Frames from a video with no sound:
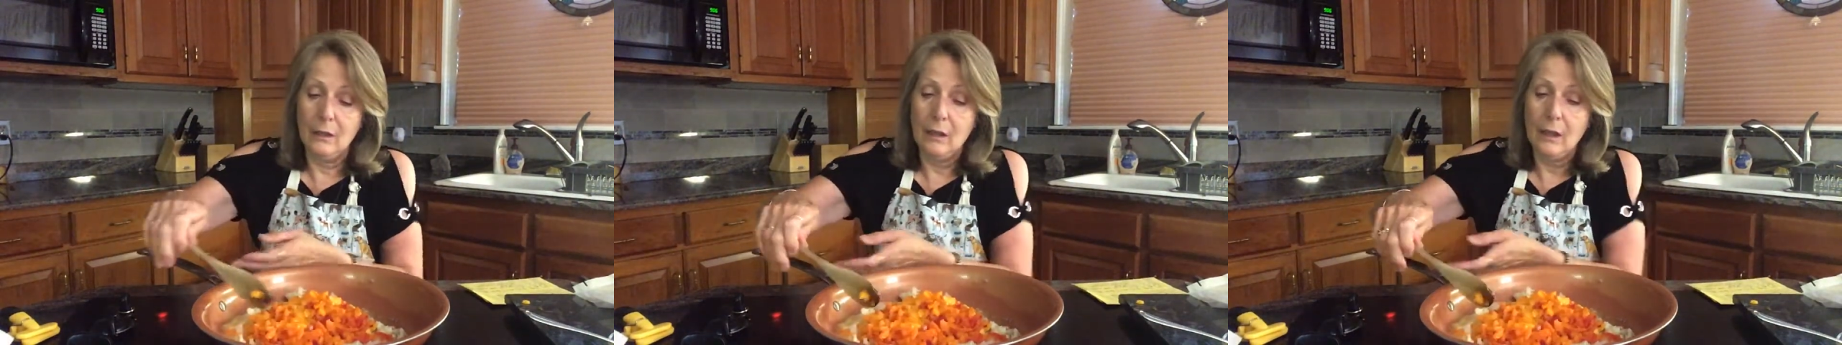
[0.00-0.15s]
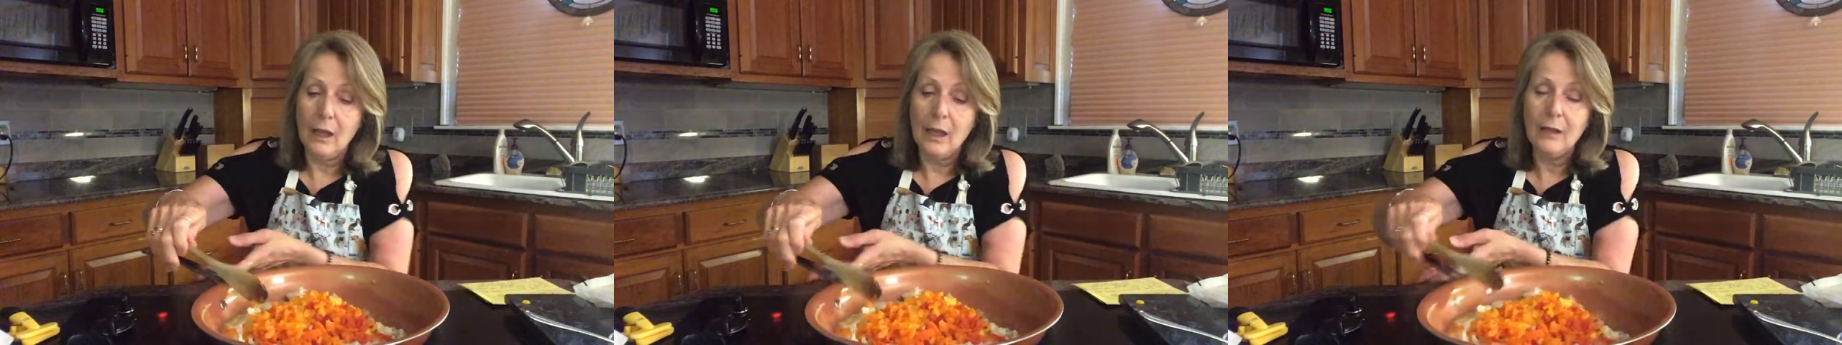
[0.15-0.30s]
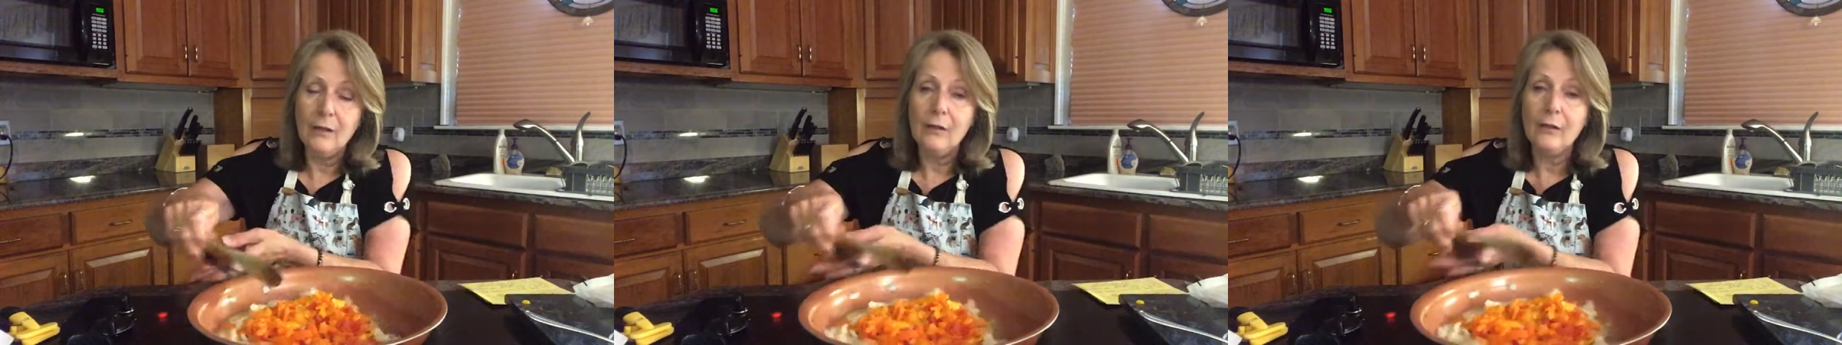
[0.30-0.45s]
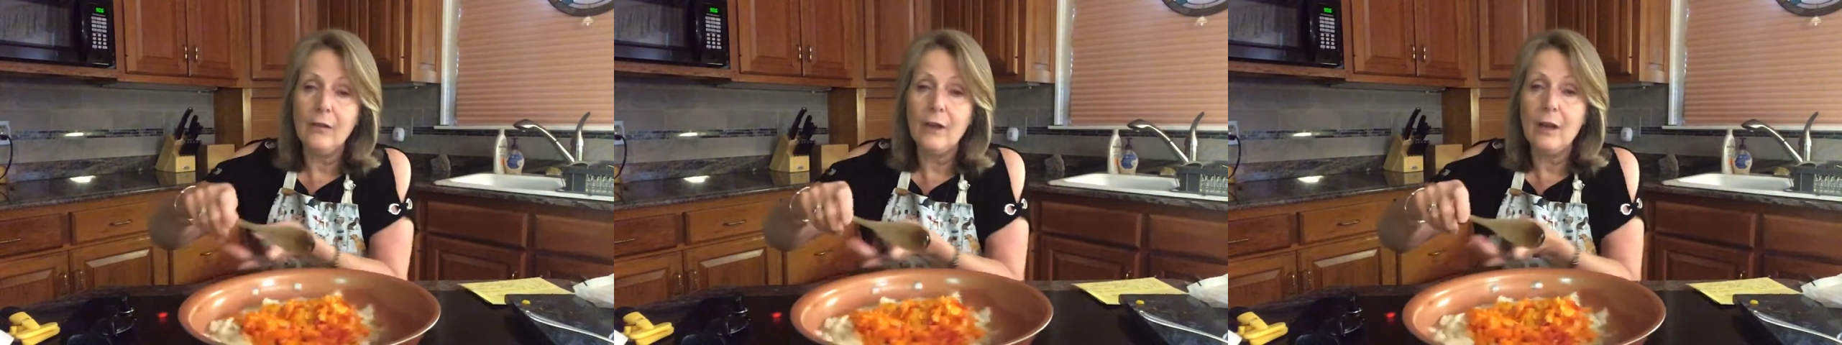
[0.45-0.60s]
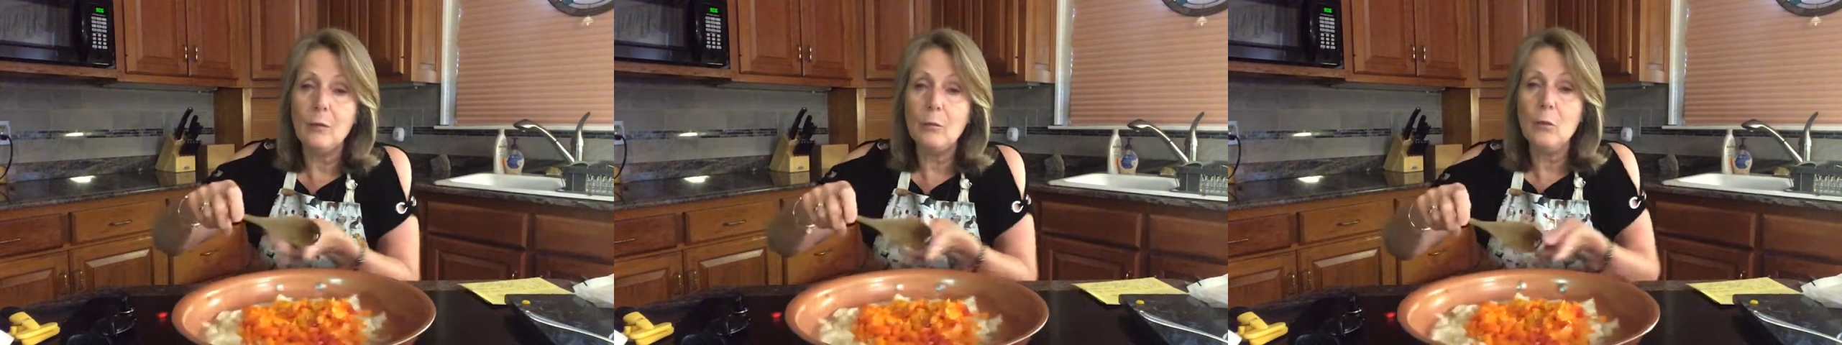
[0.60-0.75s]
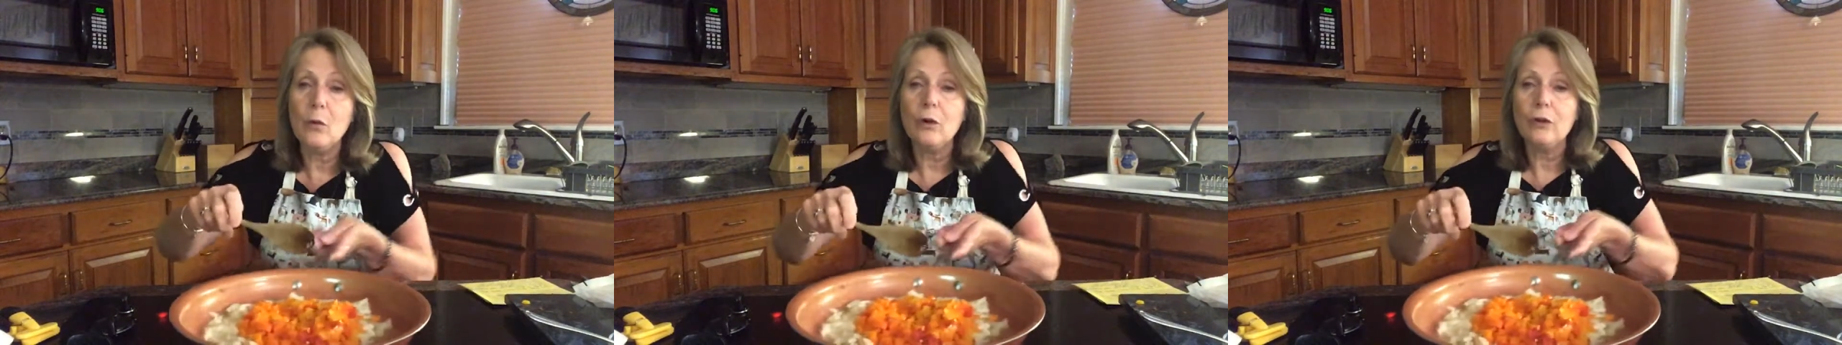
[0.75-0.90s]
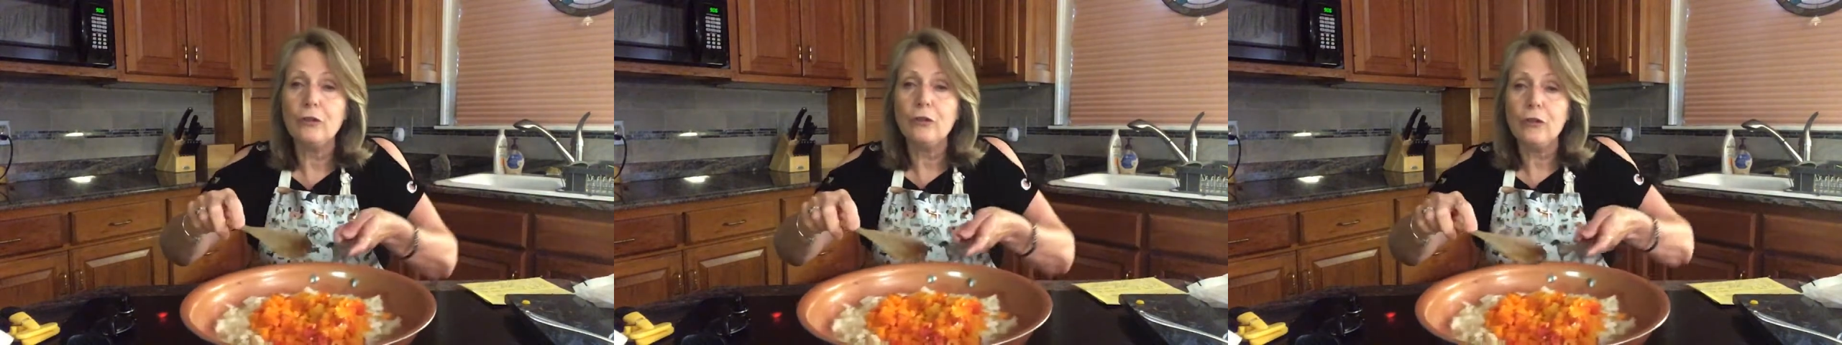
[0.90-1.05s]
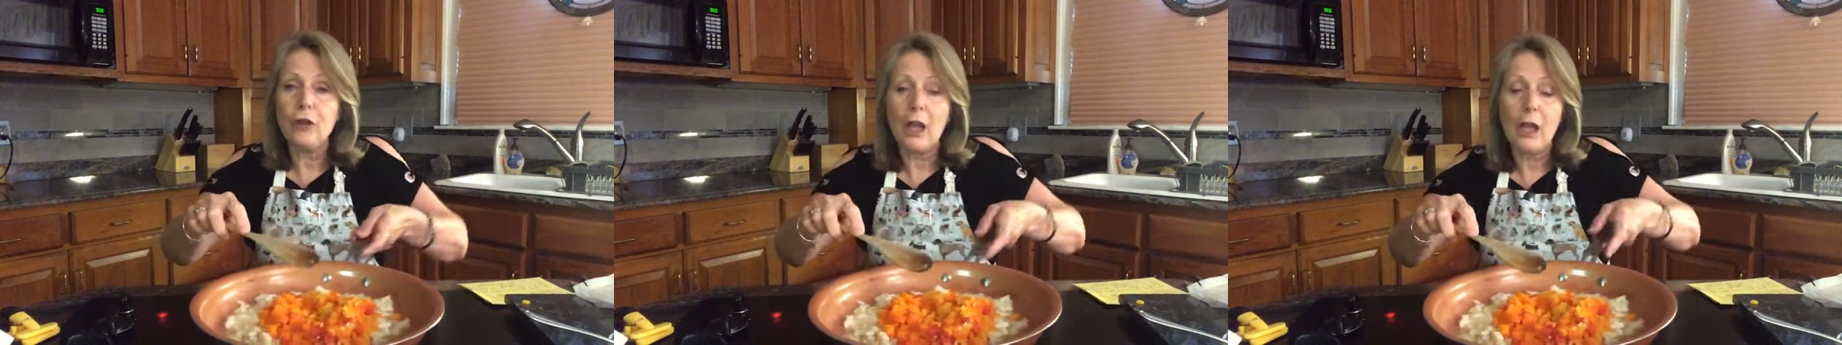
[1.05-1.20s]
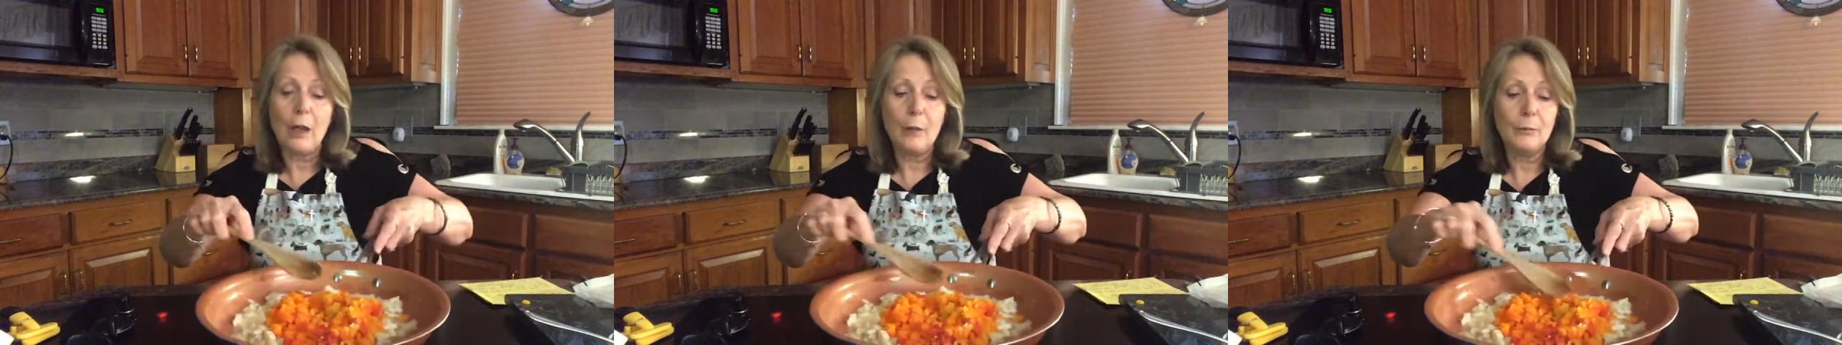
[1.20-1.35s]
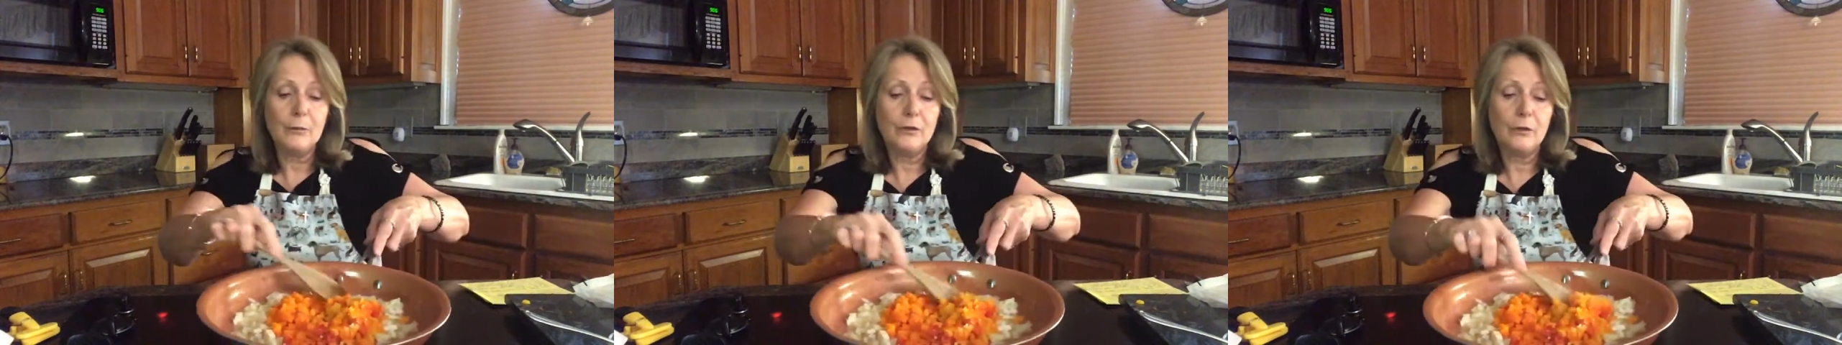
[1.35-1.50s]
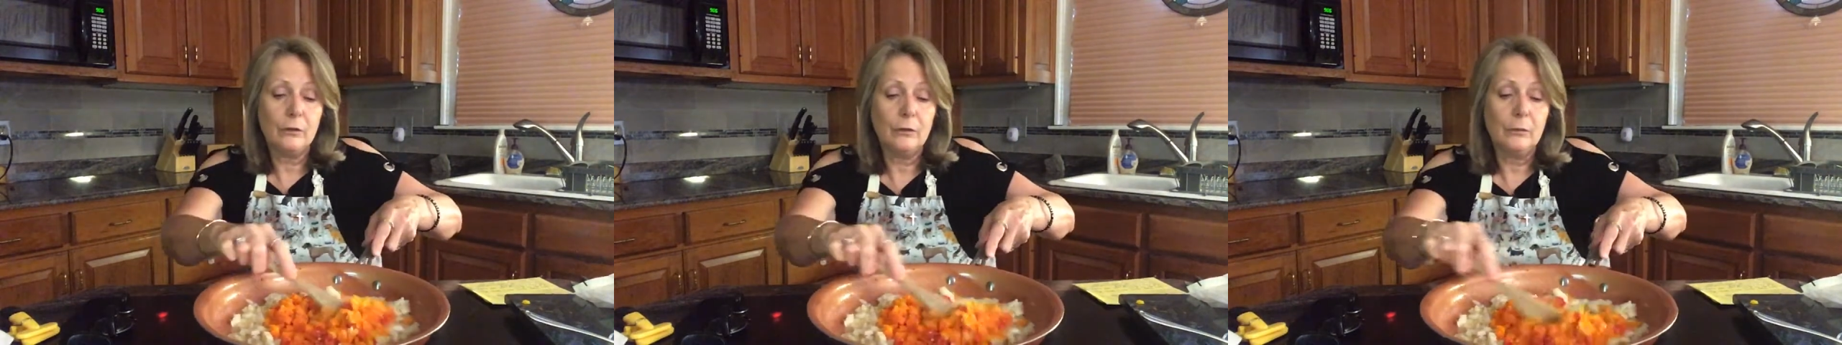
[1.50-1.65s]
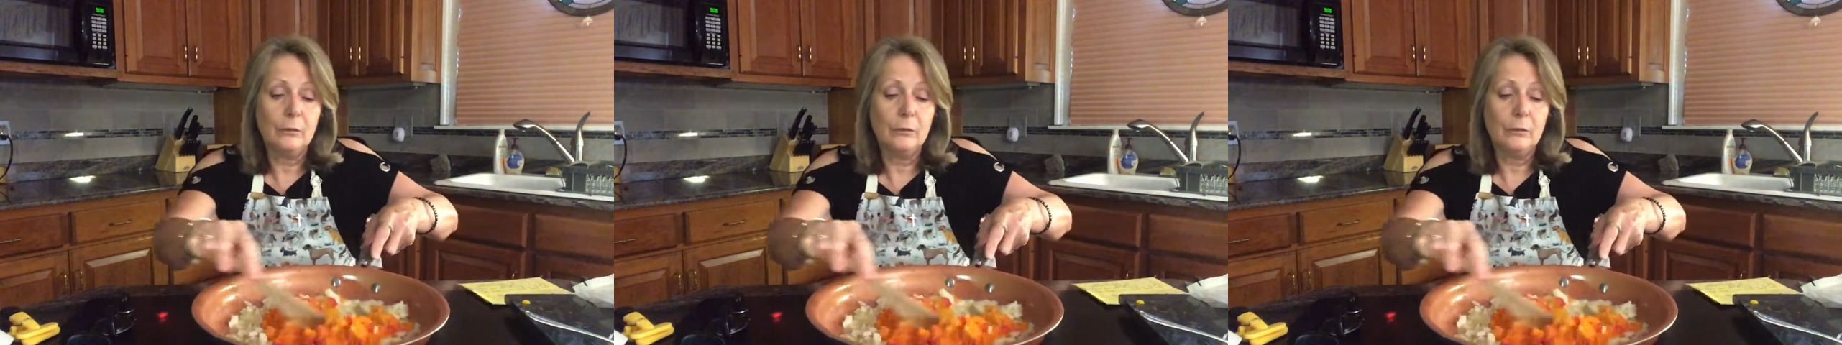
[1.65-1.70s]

I'd say more chopped